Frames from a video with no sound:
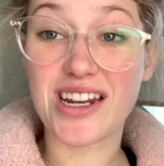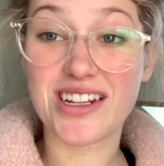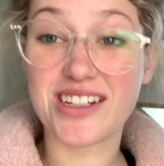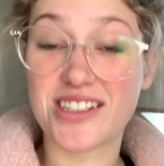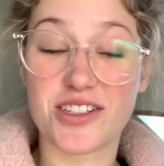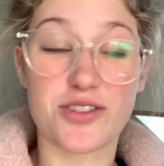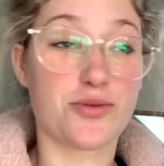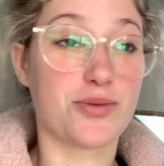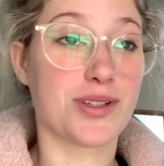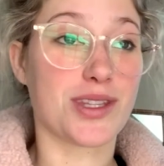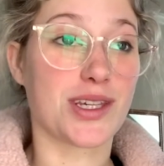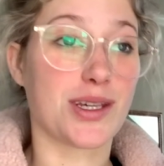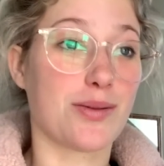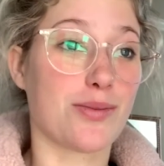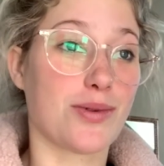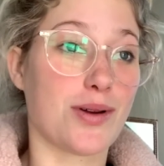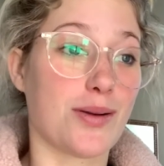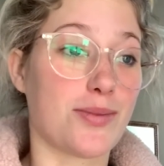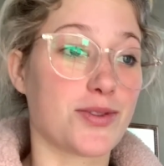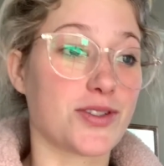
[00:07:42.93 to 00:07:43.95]
I did really
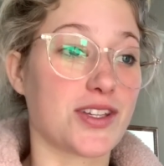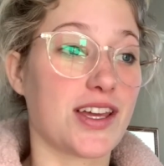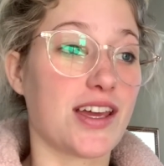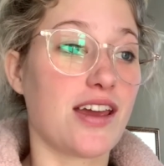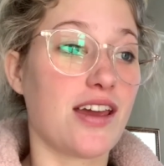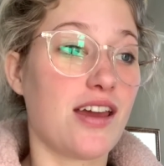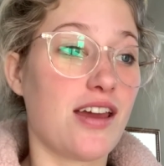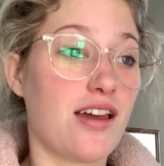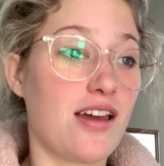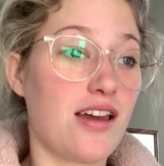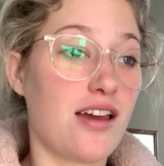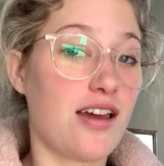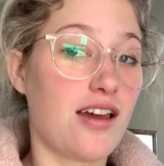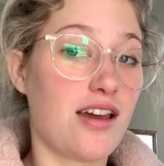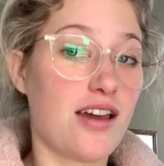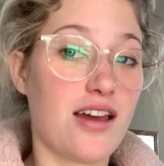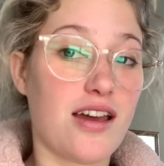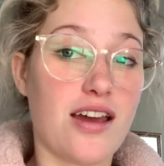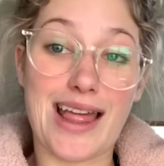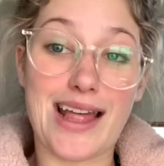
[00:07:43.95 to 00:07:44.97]
abruptly.
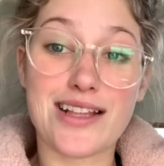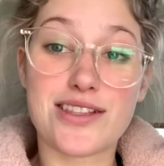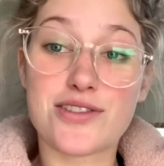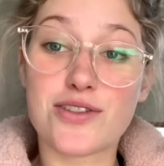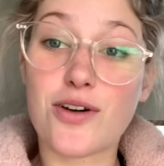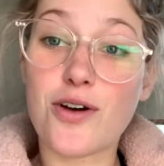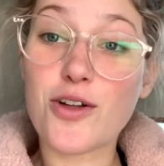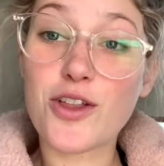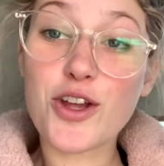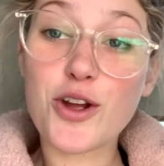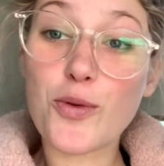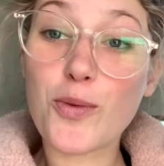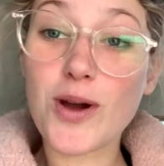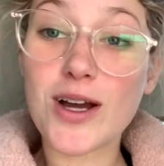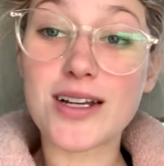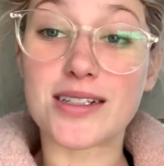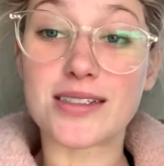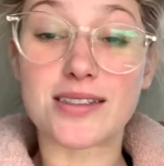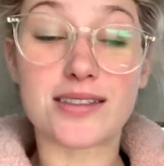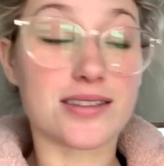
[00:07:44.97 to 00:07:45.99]
That's all there
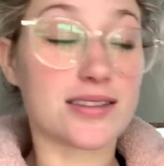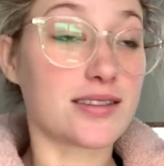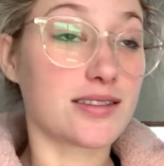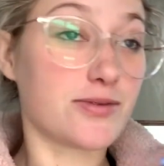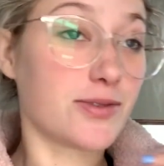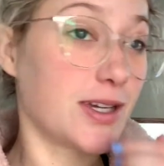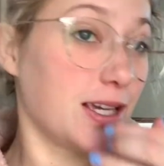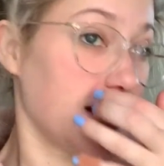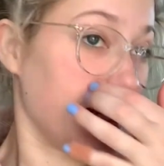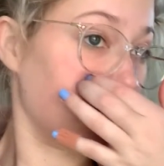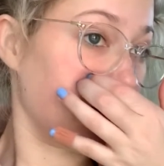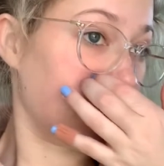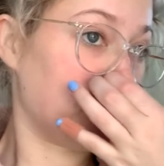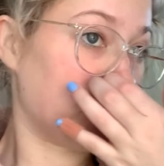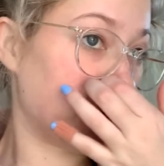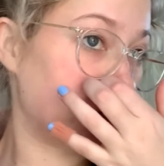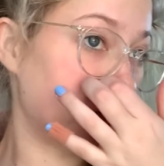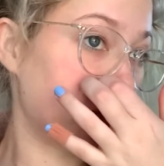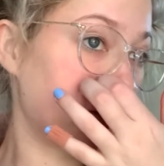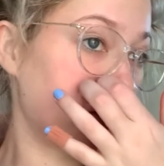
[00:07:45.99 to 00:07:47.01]
was. We
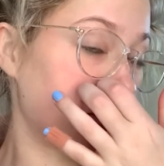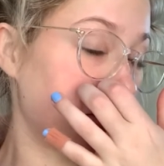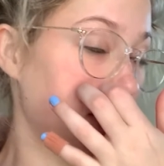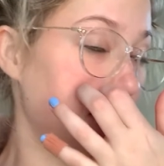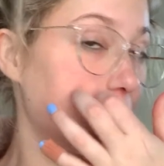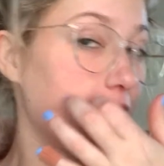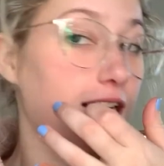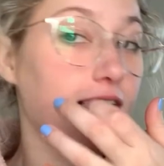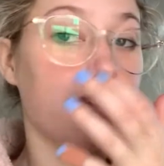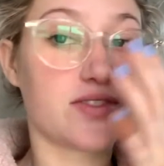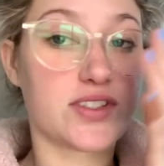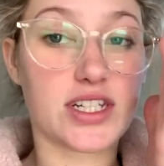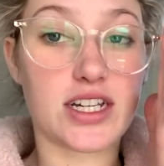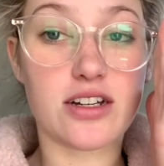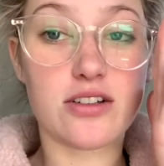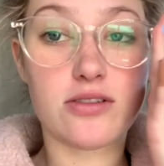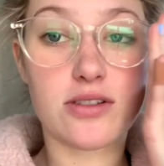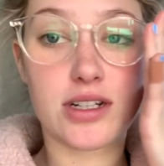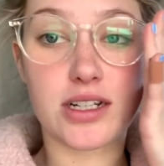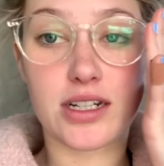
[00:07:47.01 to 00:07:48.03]
went to see Knives
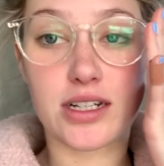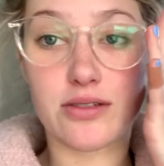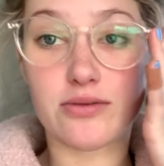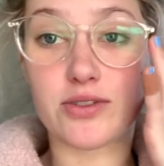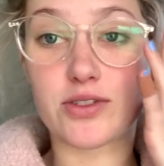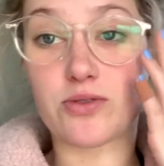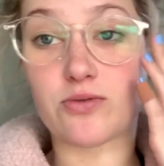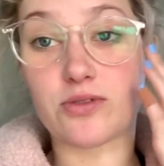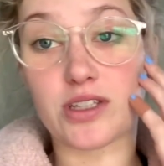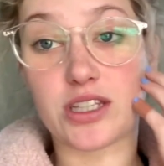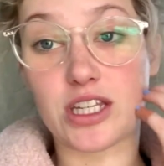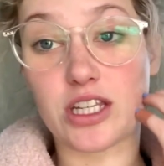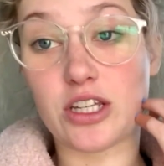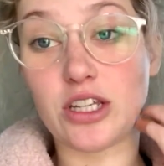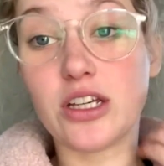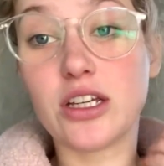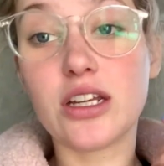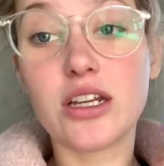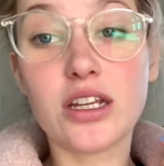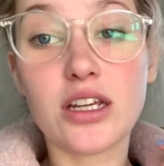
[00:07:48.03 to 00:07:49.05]
Out and it was really
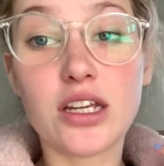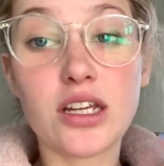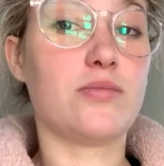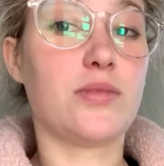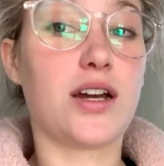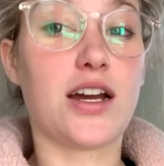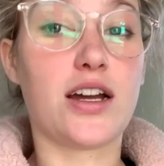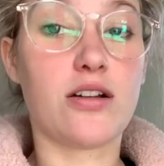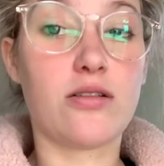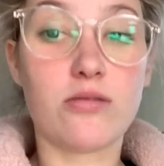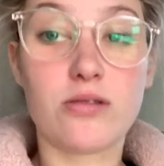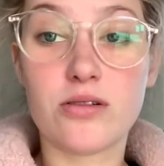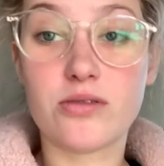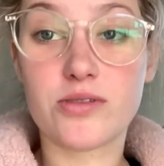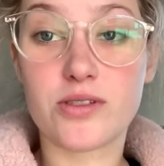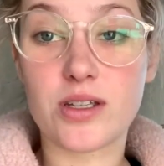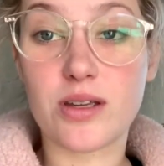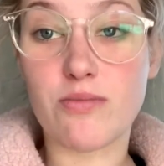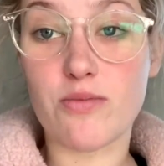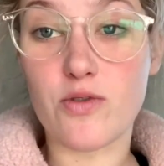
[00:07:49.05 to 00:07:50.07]
good. I don't go
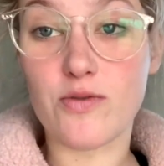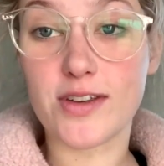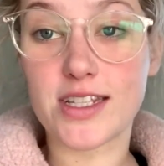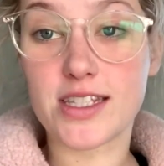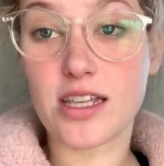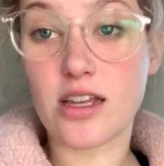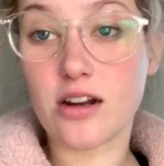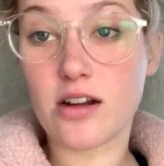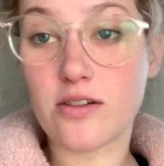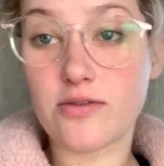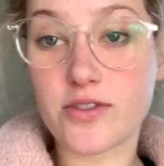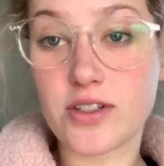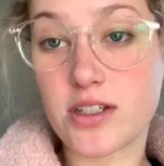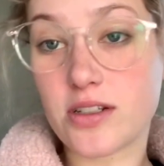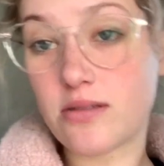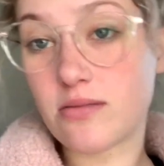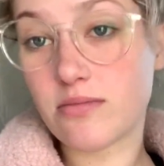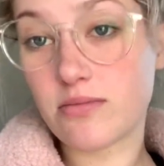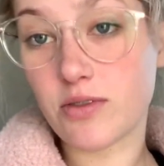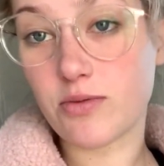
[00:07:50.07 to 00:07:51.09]
see movies that
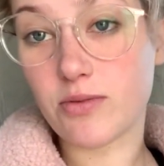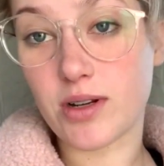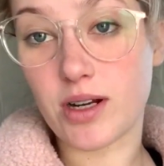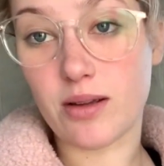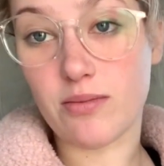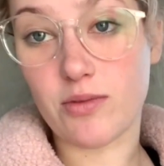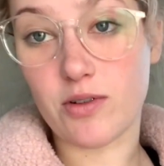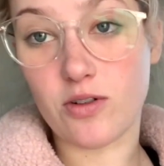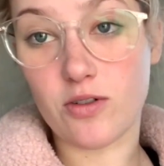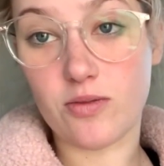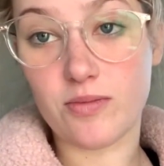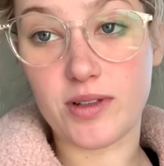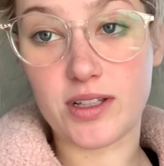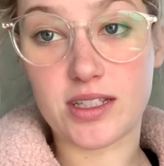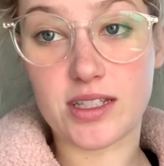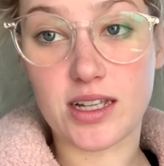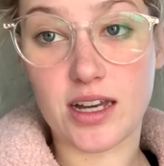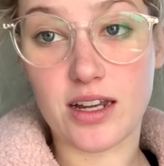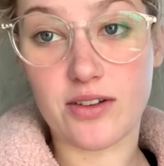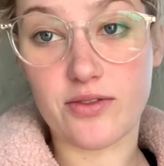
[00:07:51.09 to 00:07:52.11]
often, but when I'm home, it's
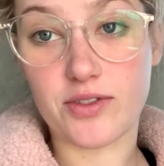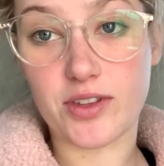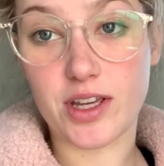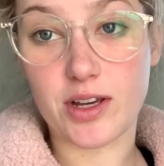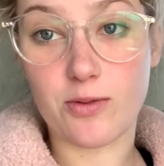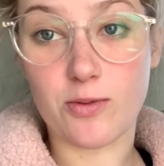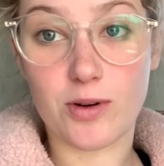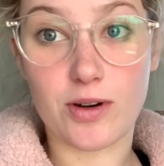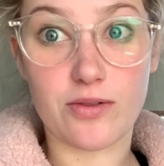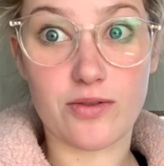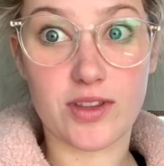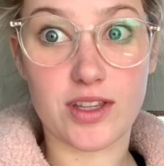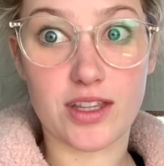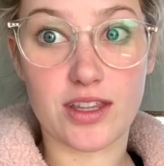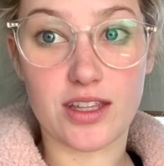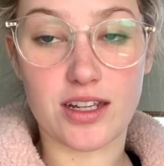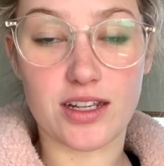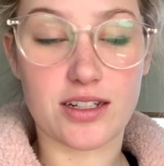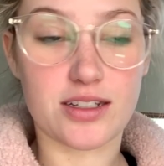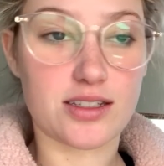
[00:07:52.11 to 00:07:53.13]
kind of like one of the
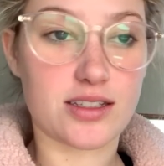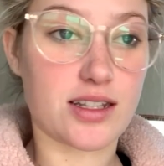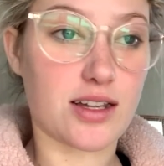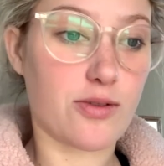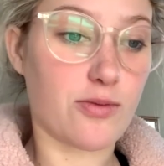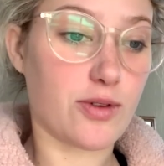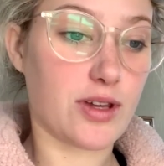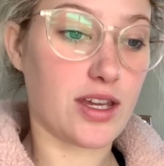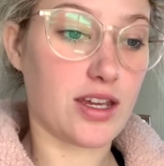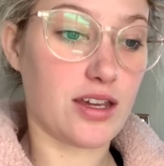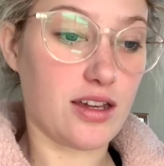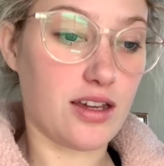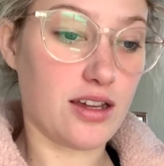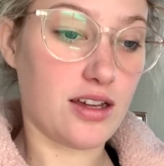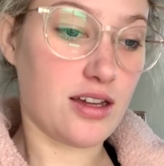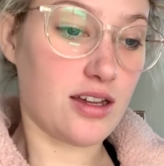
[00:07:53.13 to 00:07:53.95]
things that we